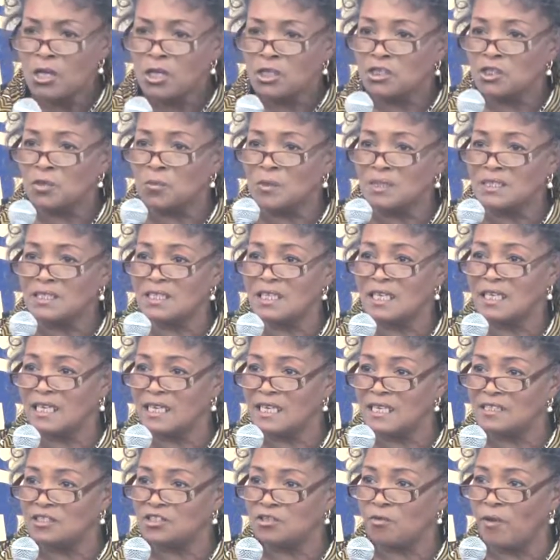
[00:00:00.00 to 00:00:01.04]
So once the
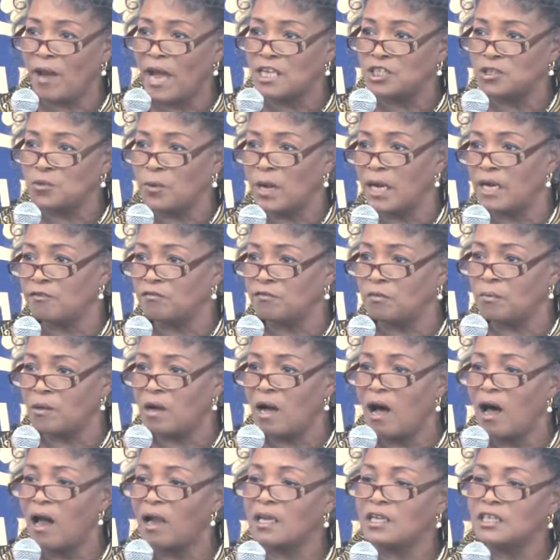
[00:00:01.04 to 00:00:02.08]
kids graduated from
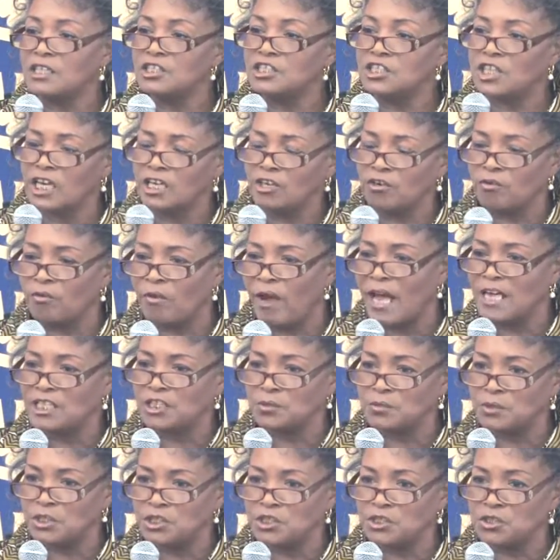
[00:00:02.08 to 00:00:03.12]
college and
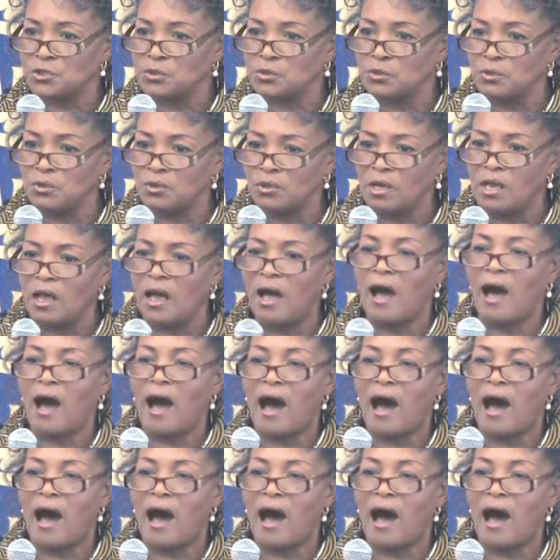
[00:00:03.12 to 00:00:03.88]
graduate school,